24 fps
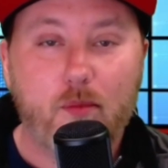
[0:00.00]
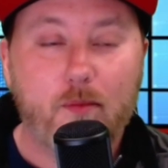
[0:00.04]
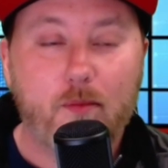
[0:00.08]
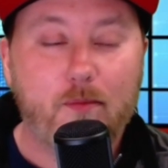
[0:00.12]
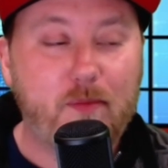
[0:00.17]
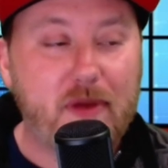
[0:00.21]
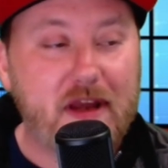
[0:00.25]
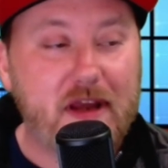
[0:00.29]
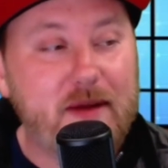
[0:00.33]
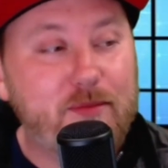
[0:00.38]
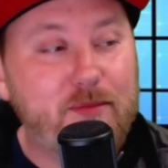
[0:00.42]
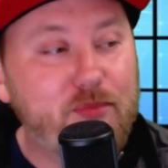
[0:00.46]

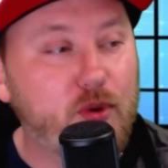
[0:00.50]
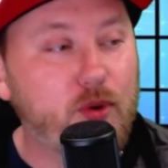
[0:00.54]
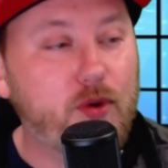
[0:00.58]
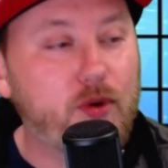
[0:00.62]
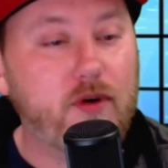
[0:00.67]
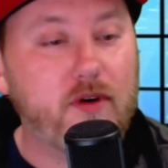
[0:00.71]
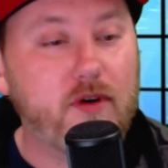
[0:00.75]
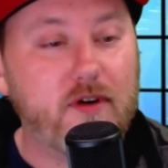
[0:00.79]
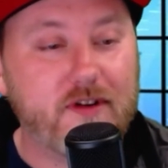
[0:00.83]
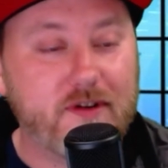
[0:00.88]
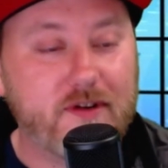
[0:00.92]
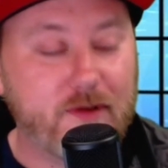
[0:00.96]

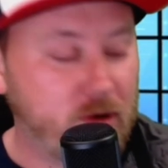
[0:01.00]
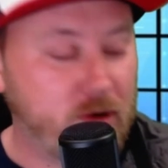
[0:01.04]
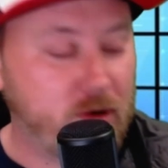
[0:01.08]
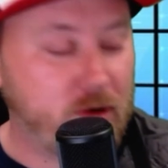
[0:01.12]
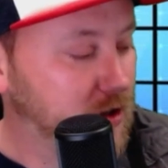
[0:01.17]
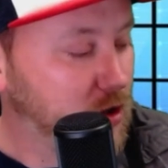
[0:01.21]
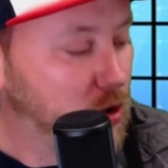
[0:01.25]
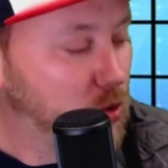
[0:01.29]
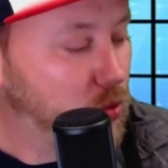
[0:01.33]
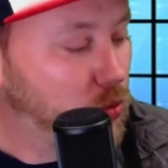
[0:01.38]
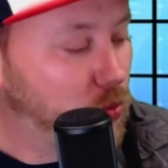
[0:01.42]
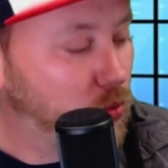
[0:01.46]
People,
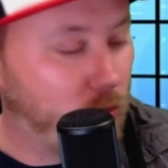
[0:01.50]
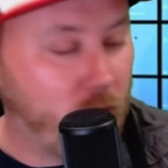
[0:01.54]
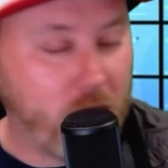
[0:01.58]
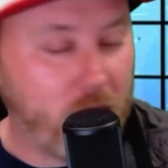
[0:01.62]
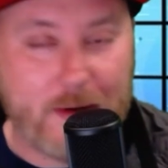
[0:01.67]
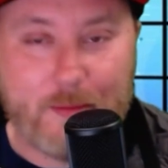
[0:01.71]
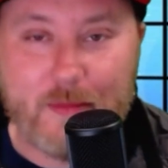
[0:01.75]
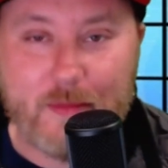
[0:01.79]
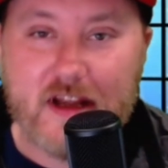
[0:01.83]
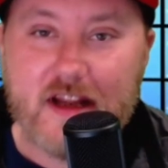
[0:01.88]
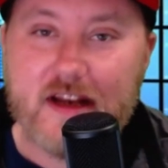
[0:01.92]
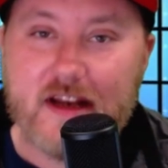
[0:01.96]

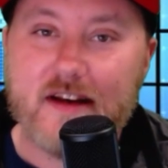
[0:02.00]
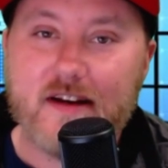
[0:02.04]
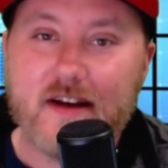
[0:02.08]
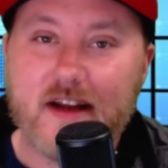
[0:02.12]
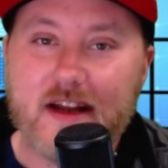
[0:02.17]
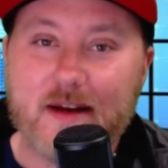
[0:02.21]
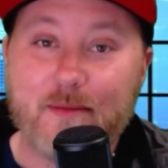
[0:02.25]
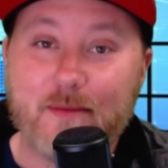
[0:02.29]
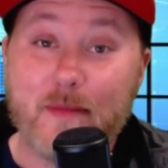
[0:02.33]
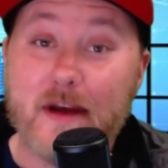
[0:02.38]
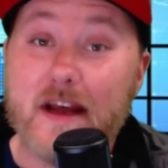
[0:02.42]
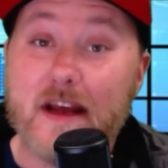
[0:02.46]
women
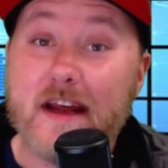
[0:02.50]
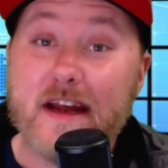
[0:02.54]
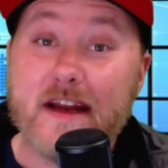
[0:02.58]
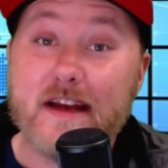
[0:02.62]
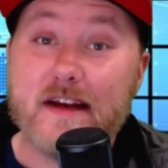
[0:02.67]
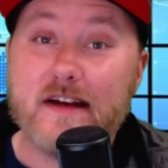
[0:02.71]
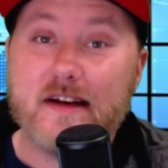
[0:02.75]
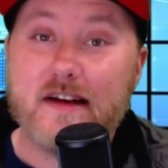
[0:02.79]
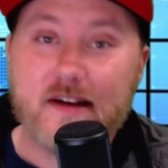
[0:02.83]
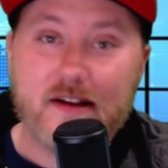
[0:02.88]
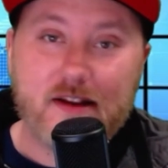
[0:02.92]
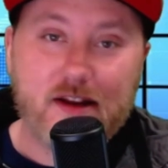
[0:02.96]
and
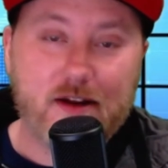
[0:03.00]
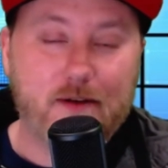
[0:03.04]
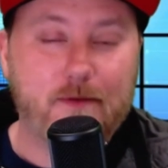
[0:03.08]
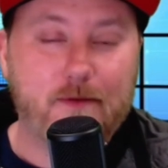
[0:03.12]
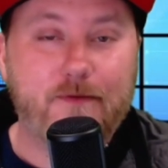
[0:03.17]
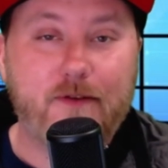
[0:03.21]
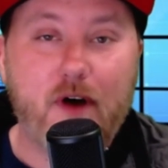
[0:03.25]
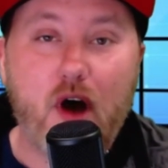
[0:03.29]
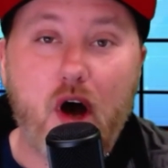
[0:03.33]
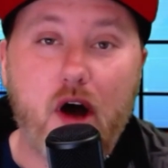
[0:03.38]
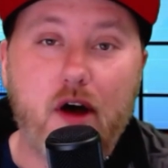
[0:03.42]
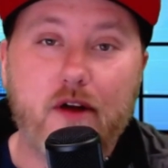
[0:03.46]
men that
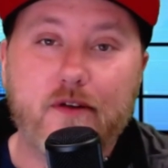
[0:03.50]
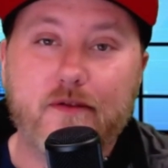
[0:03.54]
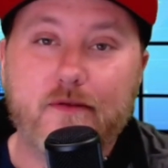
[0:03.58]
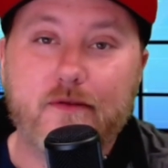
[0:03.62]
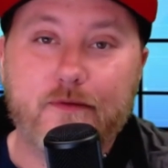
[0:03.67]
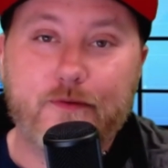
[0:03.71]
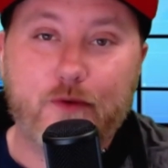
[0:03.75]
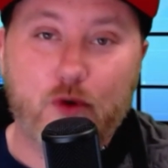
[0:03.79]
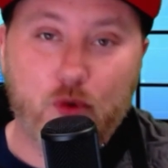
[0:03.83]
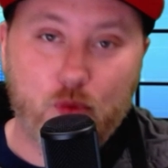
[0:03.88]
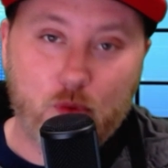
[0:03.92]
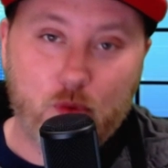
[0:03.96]
fought
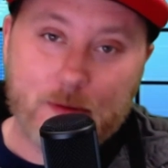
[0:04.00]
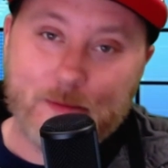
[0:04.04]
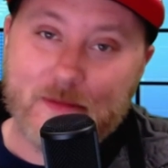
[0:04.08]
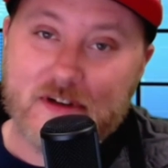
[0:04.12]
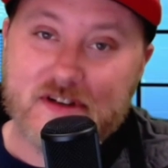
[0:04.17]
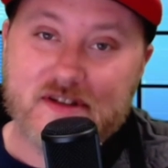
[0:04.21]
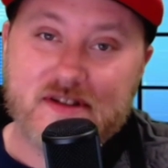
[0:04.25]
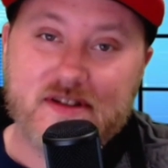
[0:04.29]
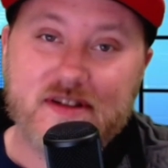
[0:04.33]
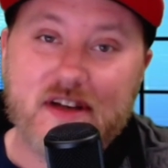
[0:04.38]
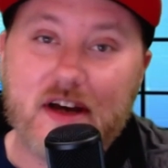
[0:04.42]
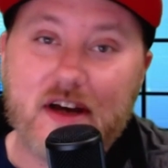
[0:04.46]
for
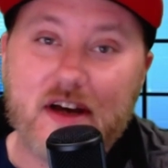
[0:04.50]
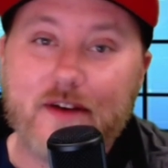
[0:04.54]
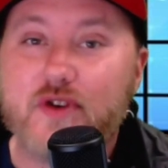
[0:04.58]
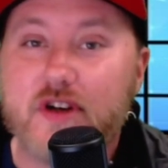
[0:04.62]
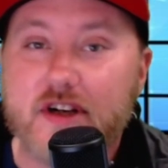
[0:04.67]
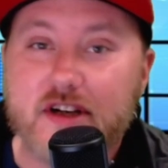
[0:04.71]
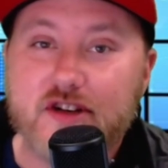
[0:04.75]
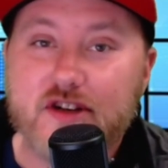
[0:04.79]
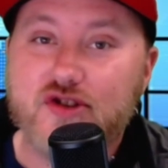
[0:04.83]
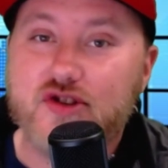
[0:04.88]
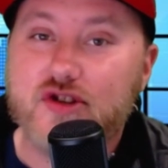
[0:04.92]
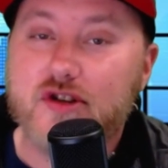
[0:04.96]
women's
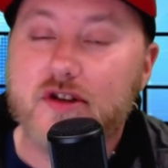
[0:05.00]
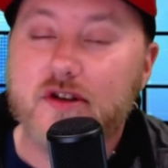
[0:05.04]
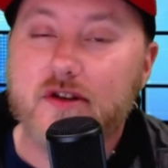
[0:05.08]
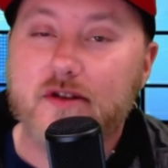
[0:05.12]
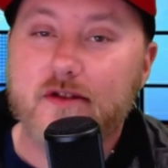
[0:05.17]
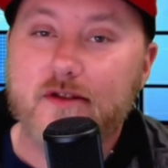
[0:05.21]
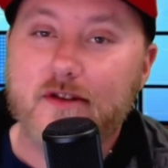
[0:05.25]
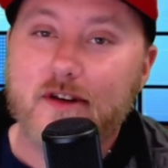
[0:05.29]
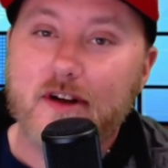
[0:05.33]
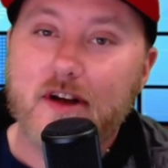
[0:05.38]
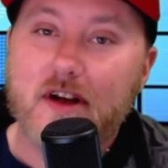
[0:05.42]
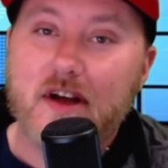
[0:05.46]
suffrage,
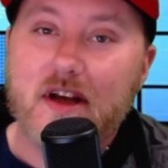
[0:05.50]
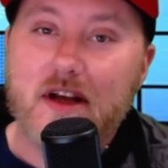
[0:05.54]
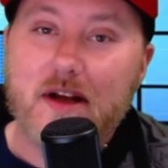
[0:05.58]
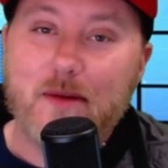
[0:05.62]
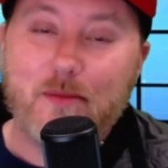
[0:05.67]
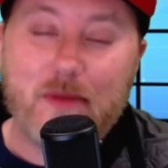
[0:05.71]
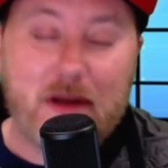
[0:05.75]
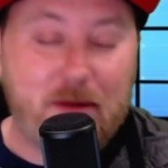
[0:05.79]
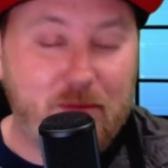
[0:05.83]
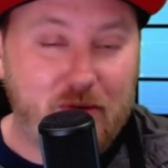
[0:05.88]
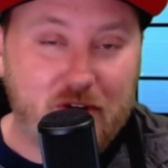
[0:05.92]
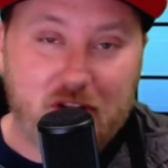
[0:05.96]

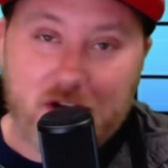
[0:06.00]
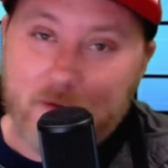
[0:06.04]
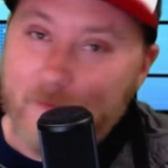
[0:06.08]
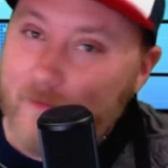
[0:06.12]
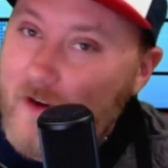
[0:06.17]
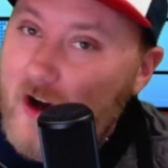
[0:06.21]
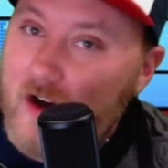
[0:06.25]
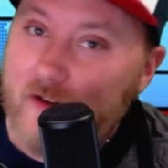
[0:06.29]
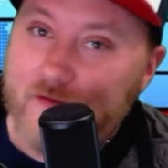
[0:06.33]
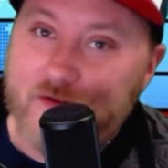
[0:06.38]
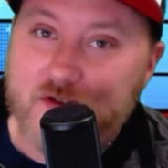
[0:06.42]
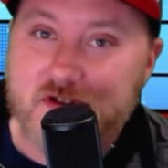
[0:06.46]
people that
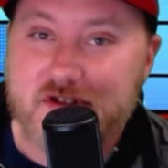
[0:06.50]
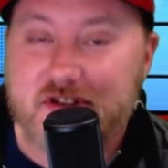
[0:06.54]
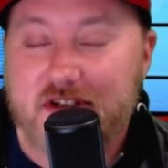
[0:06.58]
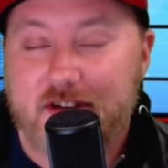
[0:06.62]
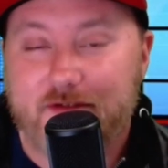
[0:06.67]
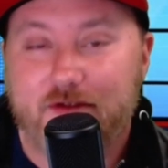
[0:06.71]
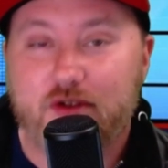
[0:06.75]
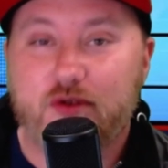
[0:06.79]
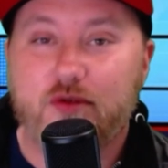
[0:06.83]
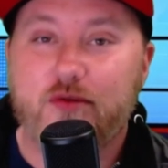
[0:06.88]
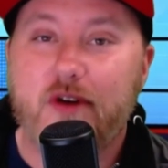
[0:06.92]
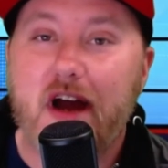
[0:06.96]
fought for
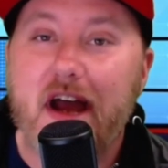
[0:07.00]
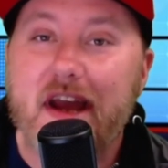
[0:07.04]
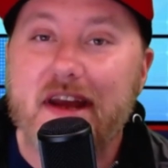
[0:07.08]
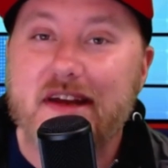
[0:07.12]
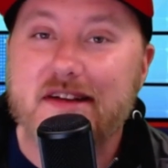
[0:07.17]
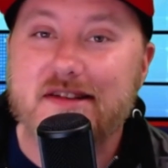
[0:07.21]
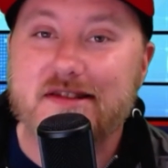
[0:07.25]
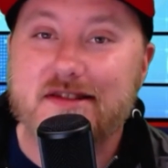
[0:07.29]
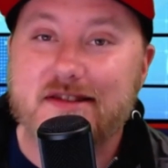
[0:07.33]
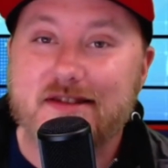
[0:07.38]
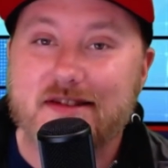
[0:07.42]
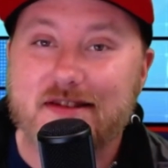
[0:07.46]
civil
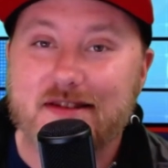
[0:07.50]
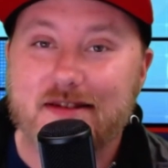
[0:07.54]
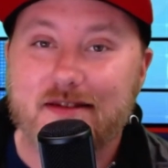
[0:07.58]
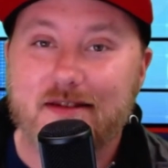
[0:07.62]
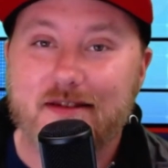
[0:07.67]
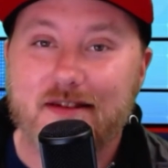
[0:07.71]
rights,